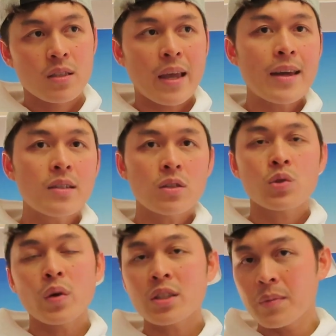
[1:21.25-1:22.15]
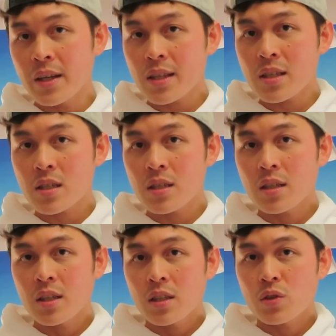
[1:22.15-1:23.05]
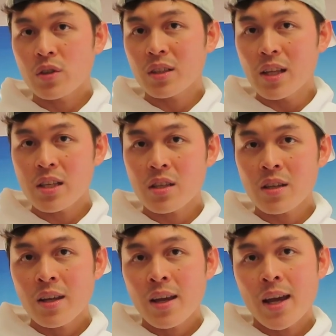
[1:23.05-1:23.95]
10 or 20 minutes during the lesson,